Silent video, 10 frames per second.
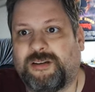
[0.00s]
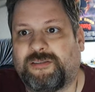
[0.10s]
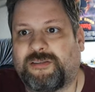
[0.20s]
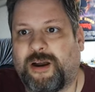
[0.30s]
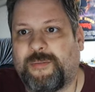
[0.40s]

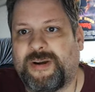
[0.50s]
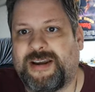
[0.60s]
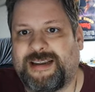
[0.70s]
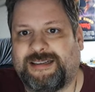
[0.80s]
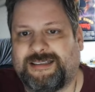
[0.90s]
from
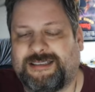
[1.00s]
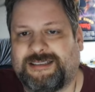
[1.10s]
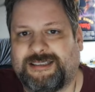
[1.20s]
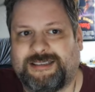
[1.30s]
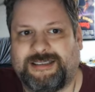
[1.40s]

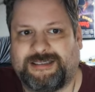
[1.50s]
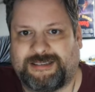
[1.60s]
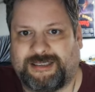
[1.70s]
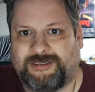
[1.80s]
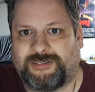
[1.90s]

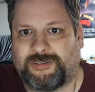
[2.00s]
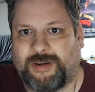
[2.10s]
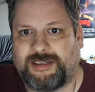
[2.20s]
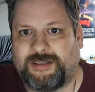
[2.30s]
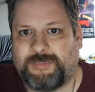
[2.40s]
1966,
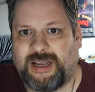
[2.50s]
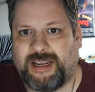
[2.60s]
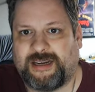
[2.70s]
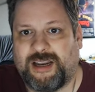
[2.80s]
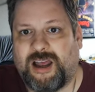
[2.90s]
directed
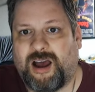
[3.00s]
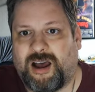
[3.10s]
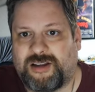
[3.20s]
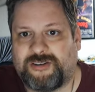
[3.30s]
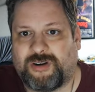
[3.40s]
by
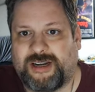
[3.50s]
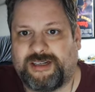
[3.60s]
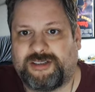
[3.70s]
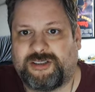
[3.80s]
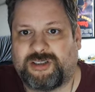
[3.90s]

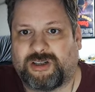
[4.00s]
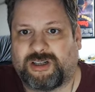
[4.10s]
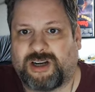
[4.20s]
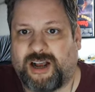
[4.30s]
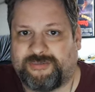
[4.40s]
Andrei
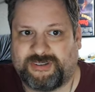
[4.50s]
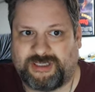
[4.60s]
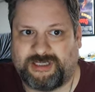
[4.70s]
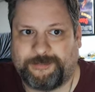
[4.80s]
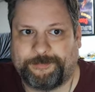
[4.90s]
Tarkovsky.